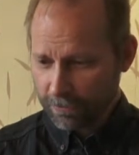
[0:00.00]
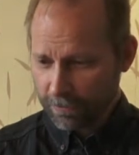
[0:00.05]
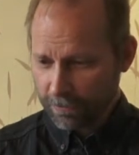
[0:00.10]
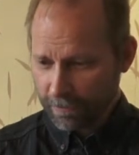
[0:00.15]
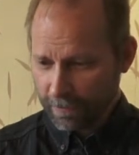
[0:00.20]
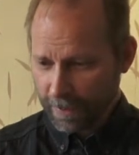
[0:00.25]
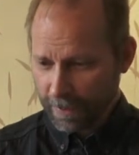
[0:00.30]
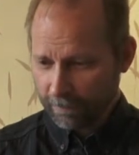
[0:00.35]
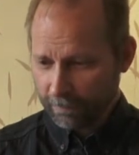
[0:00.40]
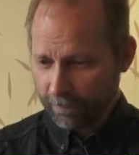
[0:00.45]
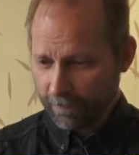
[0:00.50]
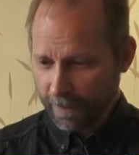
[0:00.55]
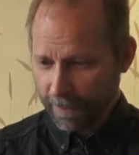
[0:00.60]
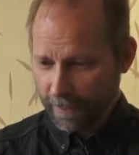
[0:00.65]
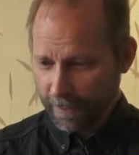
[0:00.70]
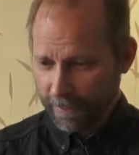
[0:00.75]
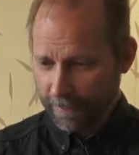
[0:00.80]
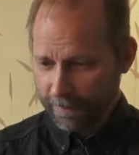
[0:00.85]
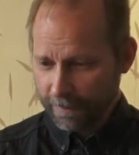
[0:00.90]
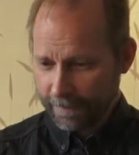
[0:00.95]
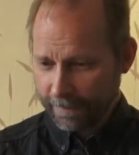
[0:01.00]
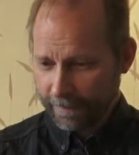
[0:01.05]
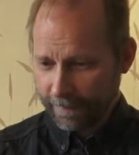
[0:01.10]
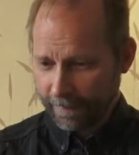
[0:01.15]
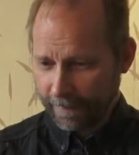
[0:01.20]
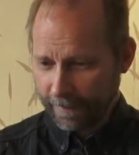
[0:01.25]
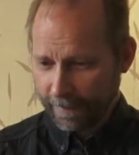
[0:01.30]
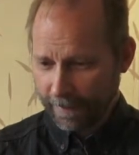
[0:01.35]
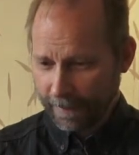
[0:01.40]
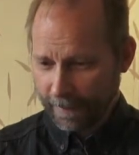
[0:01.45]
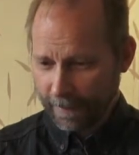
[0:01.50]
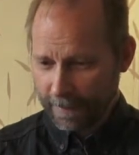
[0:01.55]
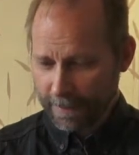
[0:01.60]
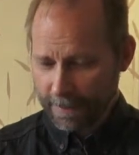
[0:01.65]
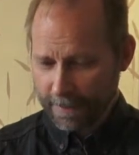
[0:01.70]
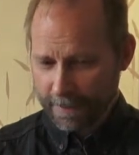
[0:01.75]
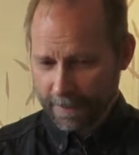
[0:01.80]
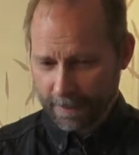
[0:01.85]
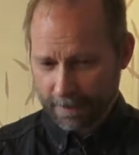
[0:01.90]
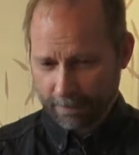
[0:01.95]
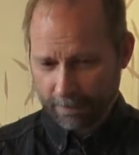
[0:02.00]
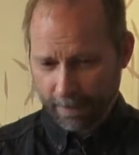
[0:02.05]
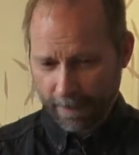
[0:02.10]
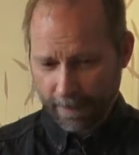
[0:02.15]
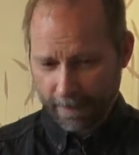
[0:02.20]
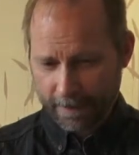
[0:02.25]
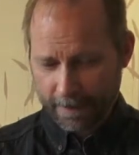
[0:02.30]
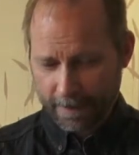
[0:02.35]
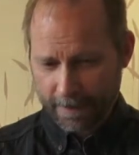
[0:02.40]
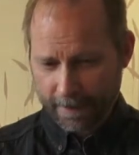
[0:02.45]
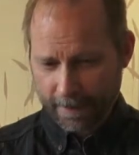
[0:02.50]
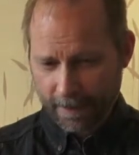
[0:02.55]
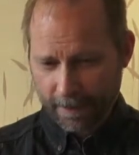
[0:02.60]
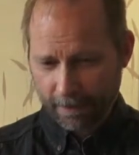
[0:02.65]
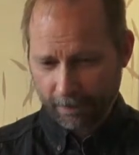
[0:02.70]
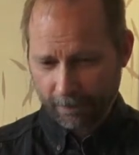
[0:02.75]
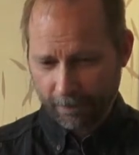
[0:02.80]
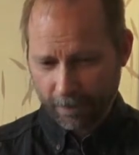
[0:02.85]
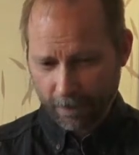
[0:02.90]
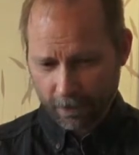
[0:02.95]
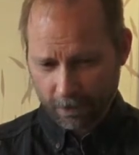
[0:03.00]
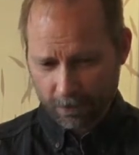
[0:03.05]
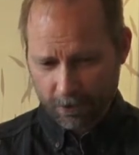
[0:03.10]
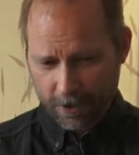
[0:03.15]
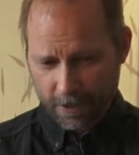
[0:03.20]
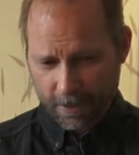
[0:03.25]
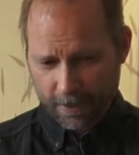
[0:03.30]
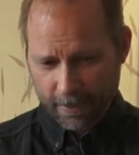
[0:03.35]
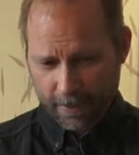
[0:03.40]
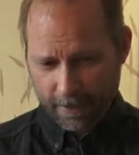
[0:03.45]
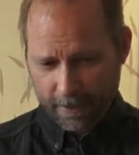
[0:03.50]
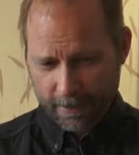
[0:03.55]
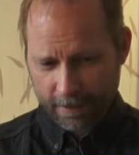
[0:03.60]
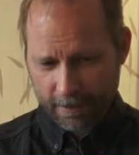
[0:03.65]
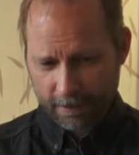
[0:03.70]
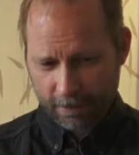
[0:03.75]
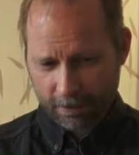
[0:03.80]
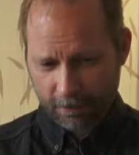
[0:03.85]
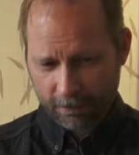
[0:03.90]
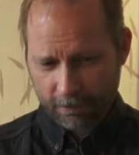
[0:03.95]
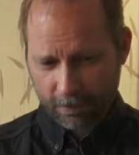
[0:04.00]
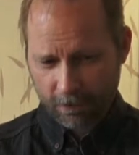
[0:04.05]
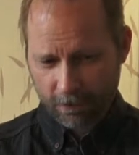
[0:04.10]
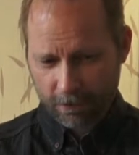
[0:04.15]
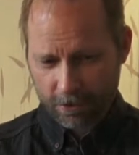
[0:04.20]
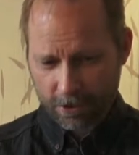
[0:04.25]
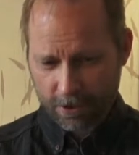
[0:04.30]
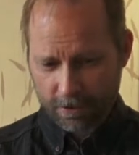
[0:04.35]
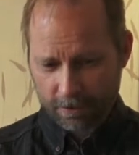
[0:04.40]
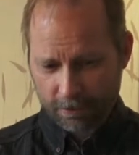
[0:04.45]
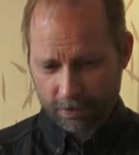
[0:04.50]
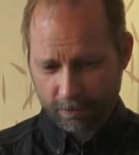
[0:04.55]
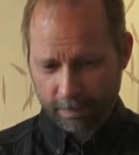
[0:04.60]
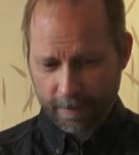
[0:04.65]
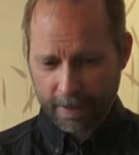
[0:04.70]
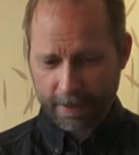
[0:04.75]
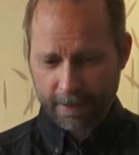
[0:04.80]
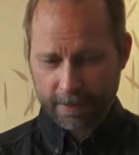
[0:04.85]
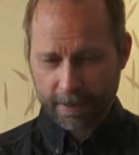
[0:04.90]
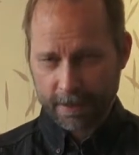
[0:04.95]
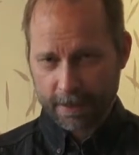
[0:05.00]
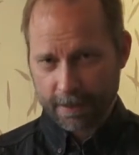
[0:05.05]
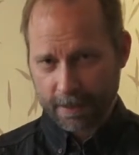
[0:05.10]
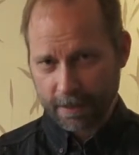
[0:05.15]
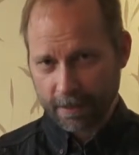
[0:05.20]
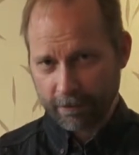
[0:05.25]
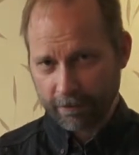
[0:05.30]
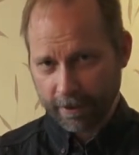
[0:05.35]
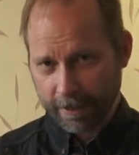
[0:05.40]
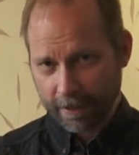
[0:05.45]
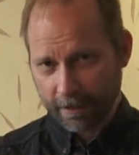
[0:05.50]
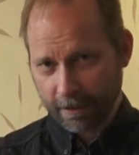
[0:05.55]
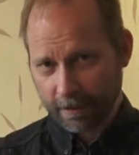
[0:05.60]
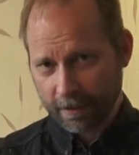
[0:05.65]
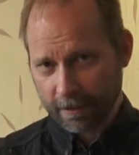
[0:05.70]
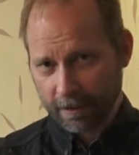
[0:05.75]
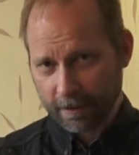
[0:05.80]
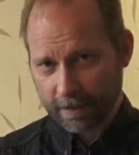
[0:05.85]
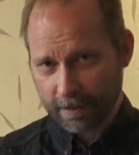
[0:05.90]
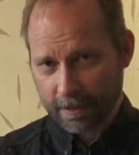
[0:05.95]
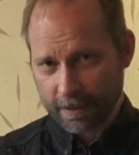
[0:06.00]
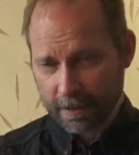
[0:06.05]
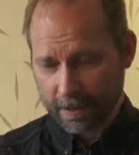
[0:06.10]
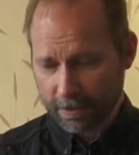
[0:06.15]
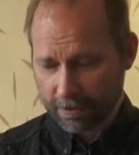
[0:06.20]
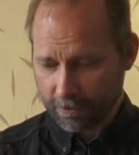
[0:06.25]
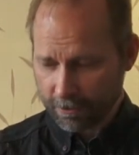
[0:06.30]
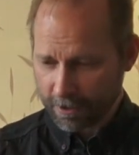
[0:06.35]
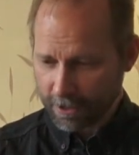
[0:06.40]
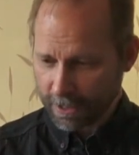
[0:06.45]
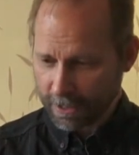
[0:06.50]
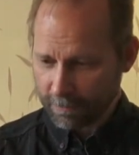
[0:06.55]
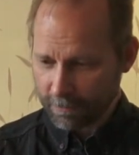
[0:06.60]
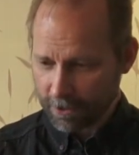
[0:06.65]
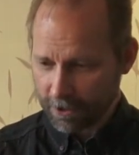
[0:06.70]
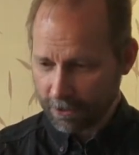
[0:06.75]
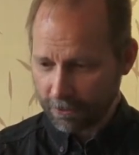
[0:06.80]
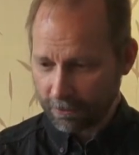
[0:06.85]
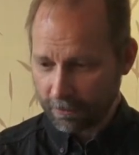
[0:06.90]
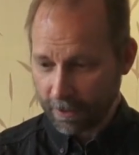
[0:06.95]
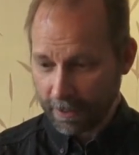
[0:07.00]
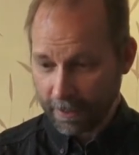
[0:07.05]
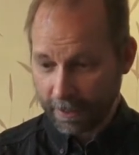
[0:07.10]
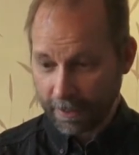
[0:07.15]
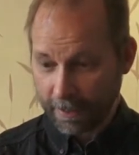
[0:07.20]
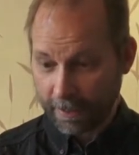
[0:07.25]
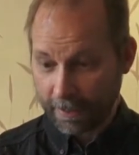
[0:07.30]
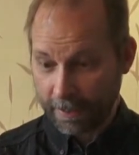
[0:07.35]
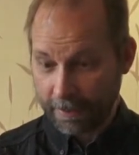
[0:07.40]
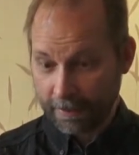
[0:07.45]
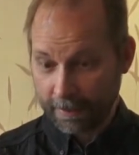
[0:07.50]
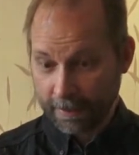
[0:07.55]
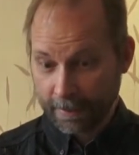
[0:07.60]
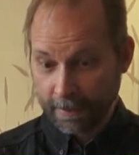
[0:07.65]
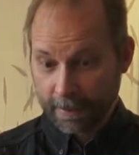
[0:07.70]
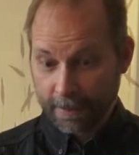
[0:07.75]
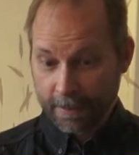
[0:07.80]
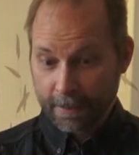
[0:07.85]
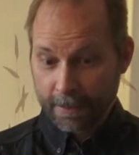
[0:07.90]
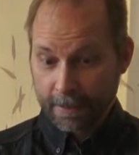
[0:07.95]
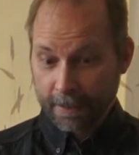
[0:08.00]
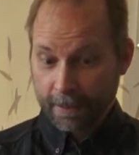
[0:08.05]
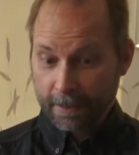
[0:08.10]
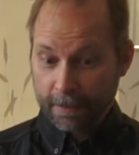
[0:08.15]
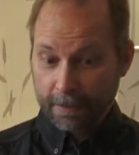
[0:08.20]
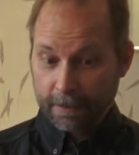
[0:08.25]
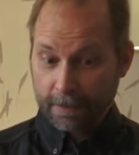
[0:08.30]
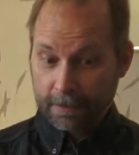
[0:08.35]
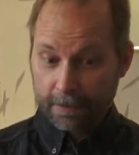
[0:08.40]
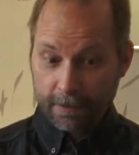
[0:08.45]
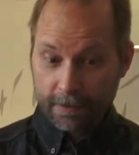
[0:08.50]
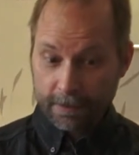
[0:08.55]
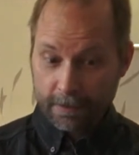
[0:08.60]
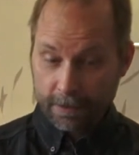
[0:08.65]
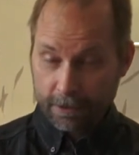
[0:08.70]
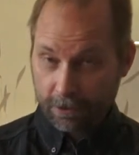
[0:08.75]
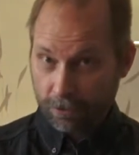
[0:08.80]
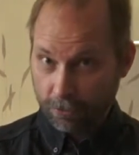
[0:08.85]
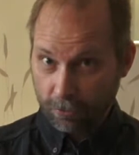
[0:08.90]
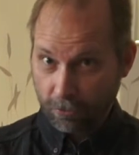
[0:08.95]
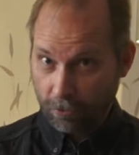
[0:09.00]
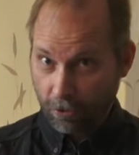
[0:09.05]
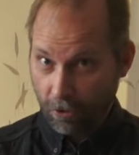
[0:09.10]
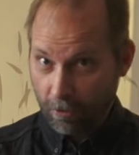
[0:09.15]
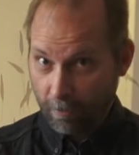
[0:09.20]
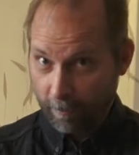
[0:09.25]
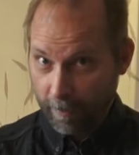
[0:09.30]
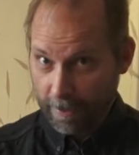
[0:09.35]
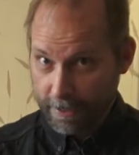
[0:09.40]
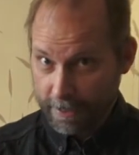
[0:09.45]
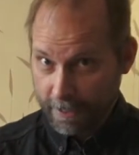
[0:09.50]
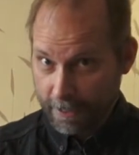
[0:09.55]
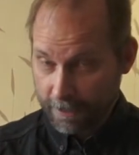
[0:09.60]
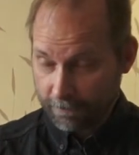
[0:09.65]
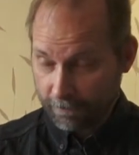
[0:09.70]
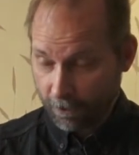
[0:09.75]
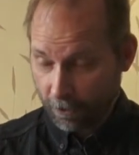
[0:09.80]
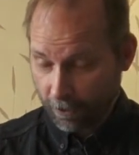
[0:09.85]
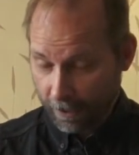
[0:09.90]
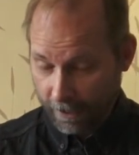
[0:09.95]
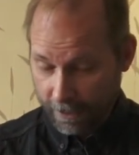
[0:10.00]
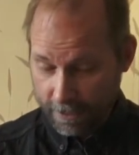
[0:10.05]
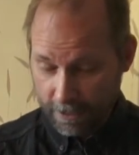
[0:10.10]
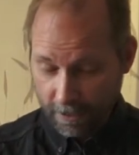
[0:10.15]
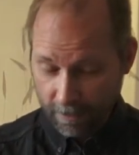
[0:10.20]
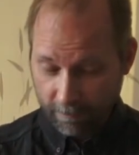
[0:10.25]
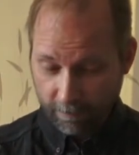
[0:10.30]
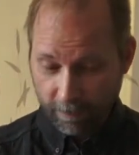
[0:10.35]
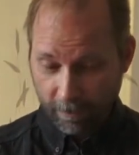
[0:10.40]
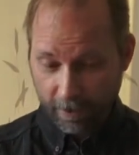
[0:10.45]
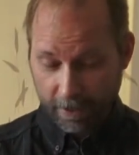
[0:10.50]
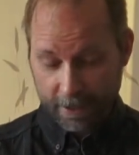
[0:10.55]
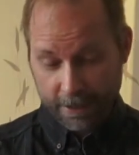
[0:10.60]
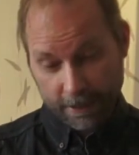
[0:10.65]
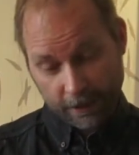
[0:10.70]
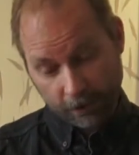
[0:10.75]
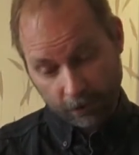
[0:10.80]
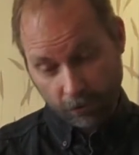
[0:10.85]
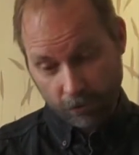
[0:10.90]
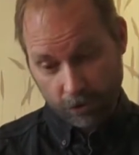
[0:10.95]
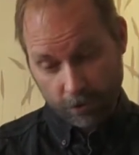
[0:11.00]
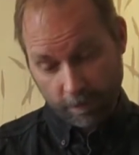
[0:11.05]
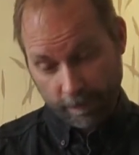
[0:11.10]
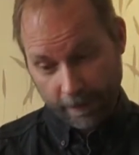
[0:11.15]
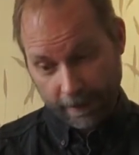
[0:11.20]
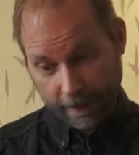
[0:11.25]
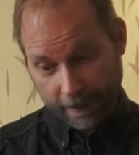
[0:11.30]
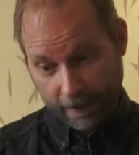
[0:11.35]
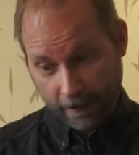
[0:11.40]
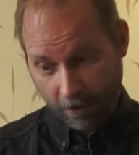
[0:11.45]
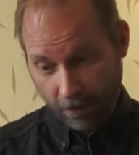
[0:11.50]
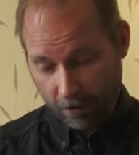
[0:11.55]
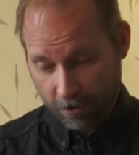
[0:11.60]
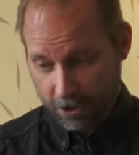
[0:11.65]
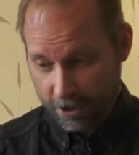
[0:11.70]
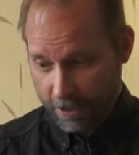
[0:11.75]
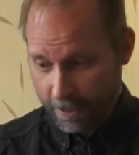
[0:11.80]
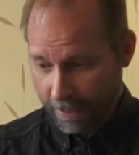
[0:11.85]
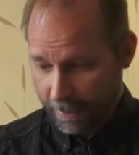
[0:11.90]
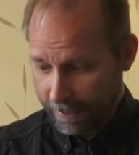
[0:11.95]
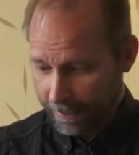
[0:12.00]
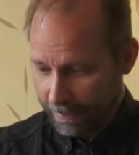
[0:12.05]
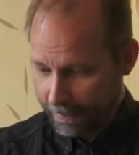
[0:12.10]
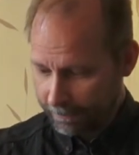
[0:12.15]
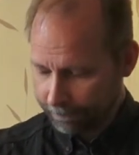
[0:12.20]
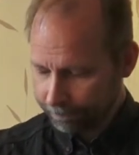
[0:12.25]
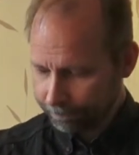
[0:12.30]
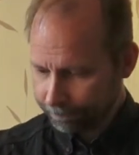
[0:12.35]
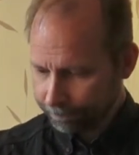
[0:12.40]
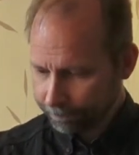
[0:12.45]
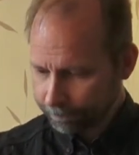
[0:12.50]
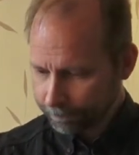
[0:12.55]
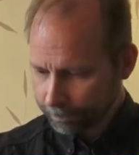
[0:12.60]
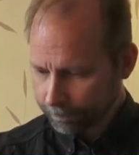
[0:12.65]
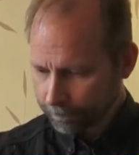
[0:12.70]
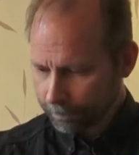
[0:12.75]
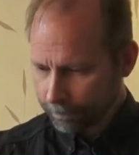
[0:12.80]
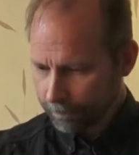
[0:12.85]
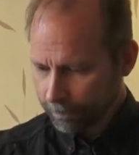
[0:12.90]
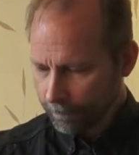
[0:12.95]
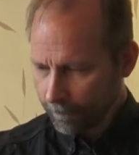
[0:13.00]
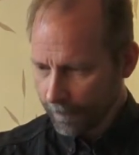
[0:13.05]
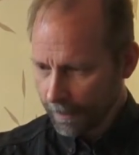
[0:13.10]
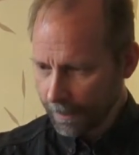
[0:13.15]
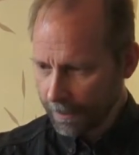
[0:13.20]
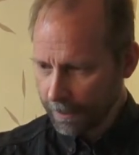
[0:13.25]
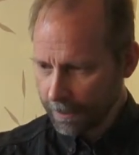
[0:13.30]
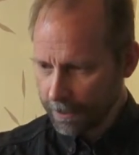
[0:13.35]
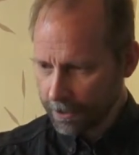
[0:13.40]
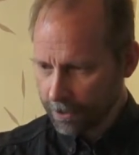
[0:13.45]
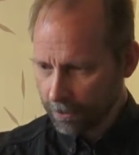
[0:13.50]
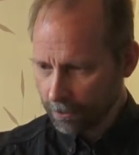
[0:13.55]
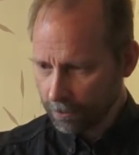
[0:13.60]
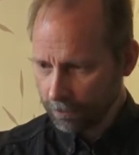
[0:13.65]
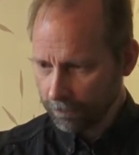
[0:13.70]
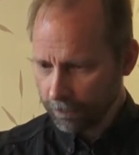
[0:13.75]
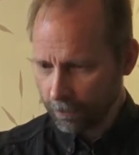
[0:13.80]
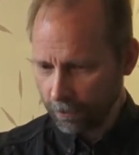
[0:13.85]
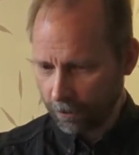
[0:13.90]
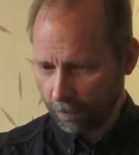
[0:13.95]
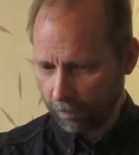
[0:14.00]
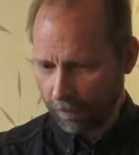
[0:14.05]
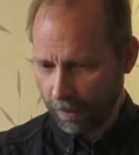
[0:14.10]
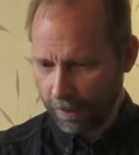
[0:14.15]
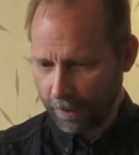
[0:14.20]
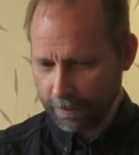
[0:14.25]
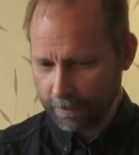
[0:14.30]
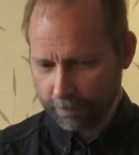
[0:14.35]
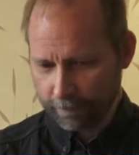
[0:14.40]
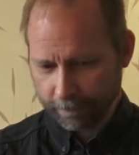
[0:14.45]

have anything else instead of those. And then of course to make this redundancy system, so I need two compasses, for example, and two speed locks and so forward.